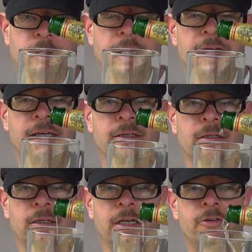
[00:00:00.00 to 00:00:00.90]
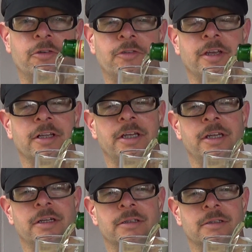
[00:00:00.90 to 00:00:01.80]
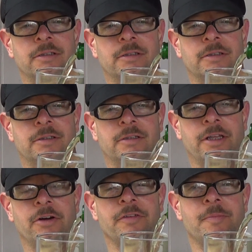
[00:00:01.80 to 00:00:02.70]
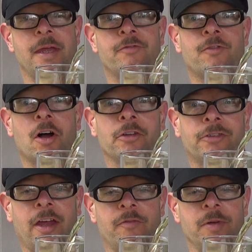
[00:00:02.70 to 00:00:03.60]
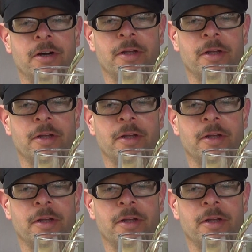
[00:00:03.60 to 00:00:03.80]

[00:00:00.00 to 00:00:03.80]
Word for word: and interestingly, they don't even make Falstaff beer